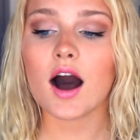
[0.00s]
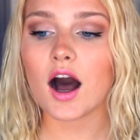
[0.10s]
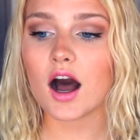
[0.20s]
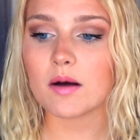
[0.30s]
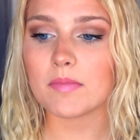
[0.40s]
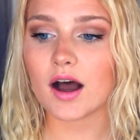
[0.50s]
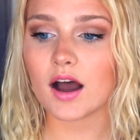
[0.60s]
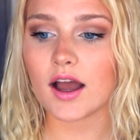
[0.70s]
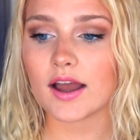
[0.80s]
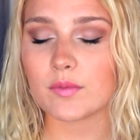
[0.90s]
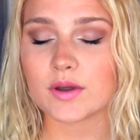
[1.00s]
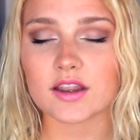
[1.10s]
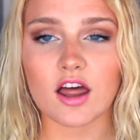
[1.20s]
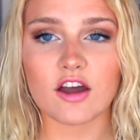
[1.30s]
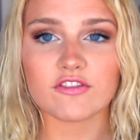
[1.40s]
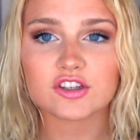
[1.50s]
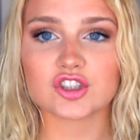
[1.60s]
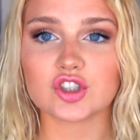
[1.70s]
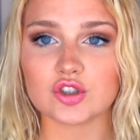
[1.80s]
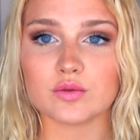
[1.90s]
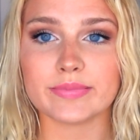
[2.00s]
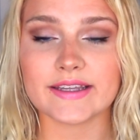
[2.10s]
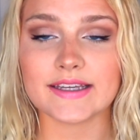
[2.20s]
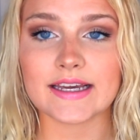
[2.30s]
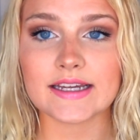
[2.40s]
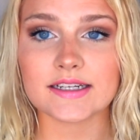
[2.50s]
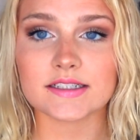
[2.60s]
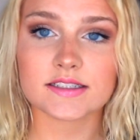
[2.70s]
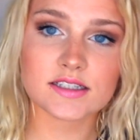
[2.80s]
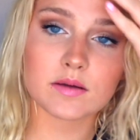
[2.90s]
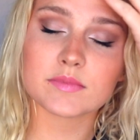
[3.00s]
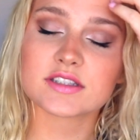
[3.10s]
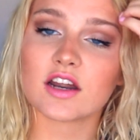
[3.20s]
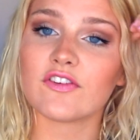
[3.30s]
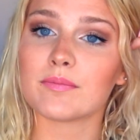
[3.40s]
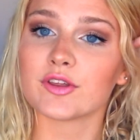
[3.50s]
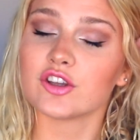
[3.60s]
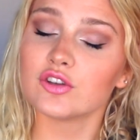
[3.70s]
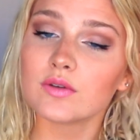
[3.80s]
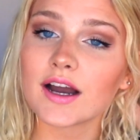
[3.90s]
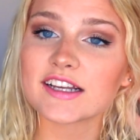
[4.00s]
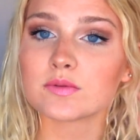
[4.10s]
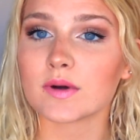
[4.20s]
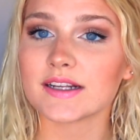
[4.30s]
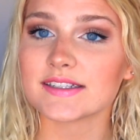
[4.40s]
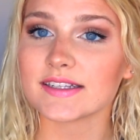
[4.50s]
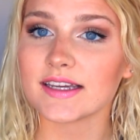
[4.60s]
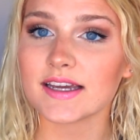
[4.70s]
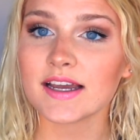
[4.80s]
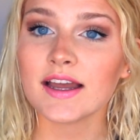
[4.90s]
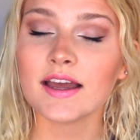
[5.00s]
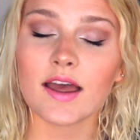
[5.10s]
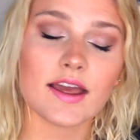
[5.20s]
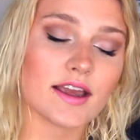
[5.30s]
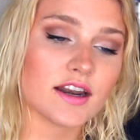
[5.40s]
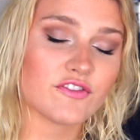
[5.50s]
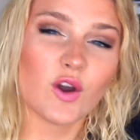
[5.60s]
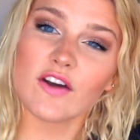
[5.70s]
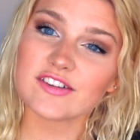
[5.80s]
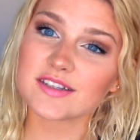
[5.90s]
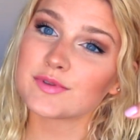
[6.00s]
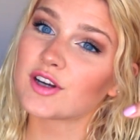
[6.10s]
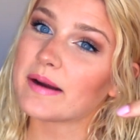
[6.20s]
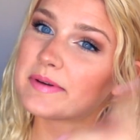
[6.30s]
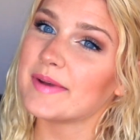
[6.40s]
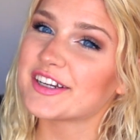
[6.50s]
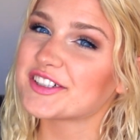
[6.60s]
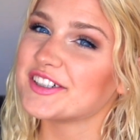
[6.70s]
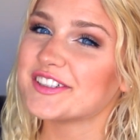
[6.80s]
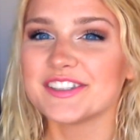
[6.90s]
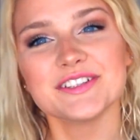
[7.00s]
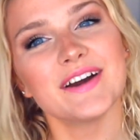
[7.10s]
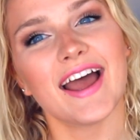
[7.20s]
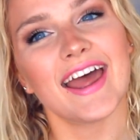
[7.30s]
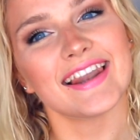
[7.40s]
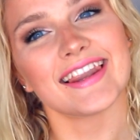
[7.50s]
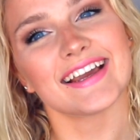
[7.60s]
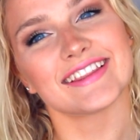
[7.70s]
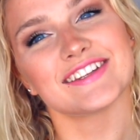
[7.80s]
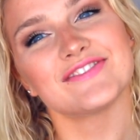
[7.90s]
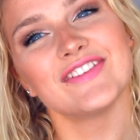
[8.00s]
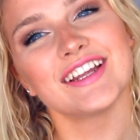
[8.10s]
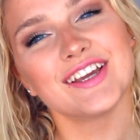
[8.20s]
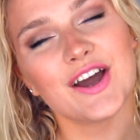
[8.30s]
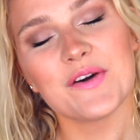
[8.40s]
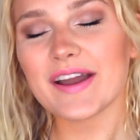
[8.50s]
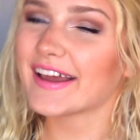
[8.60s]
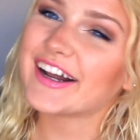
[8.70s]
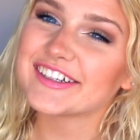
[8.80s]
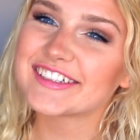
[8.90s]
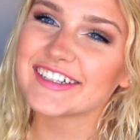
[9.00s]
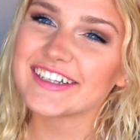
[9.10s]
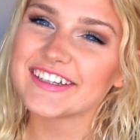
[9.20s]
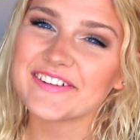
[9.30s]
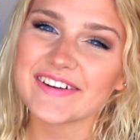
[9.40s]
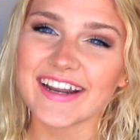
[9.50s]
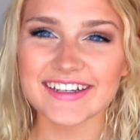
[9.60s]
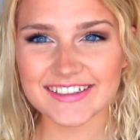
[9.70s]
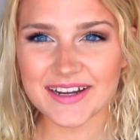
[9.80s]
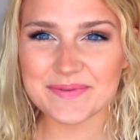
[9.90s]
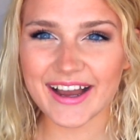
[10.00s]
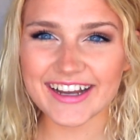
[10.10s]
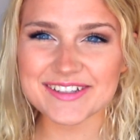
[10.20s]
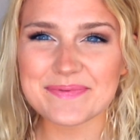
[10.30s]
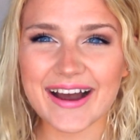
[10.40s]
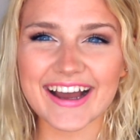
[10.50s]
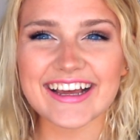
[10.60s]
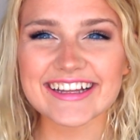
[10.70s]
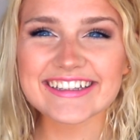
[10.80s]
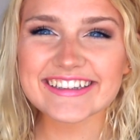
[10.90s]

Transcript: Um, I would love to be getting some stuff up that you guys want to see and if you haven't subscribed, make sure you do and like this video. And I'll see you next time, guys. Bye.